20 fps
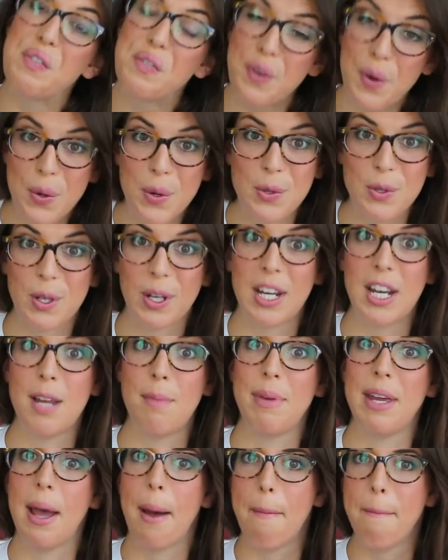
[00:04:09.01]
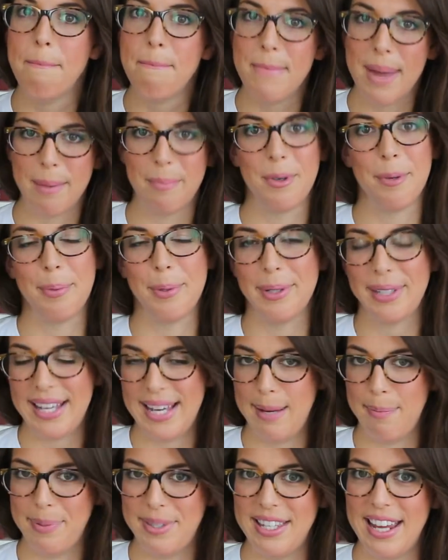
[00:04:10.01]
photos are gonna be a memorable
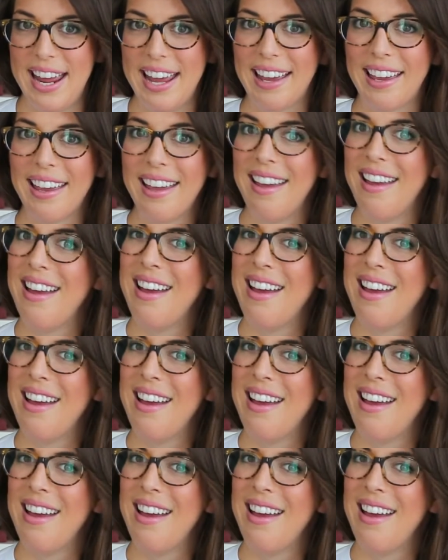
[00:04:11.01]
keepsake.